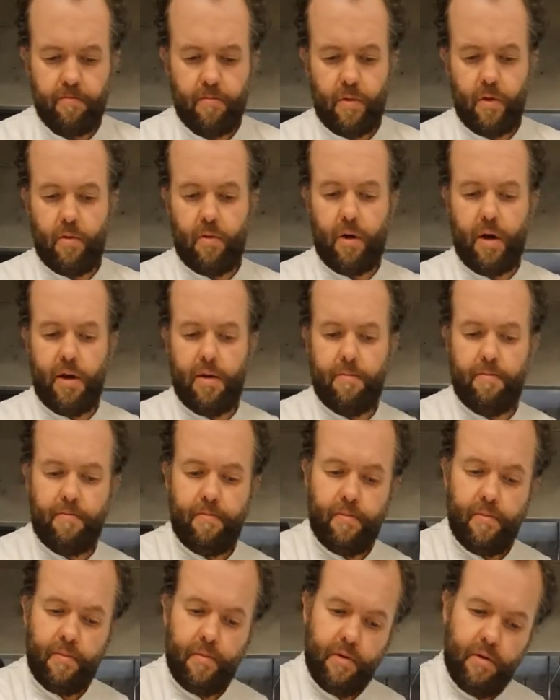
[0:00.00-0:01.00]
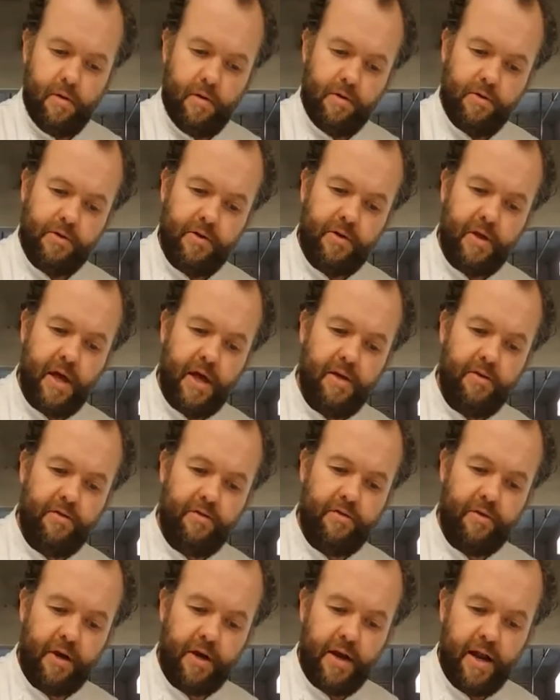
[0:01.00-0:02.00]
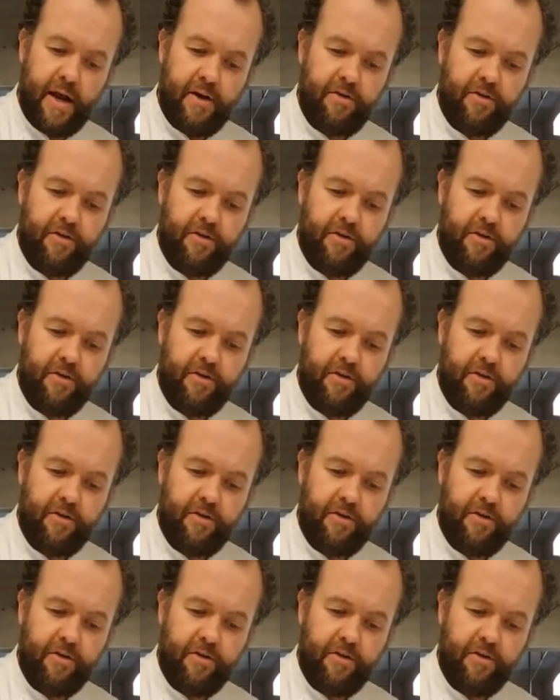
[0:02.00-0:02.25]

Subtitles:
Okay, so there's the ganache.